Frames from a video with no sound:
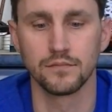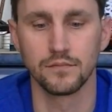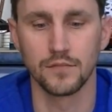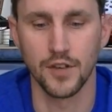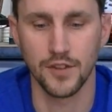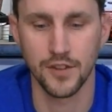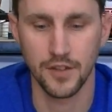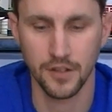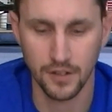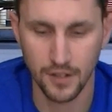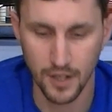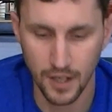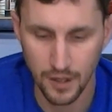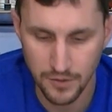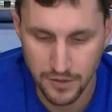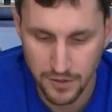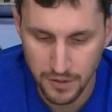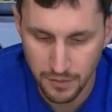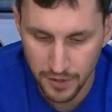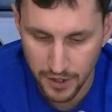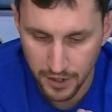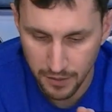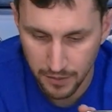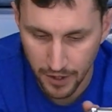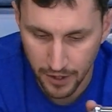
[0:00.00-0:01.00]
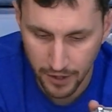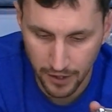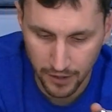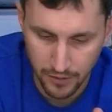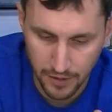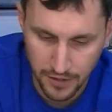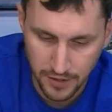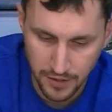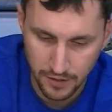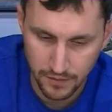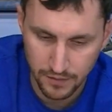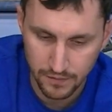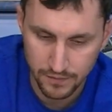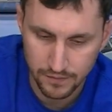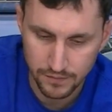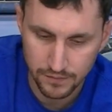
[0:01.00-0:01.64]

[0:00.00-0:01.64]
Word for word: I think that was the big bearing, was it?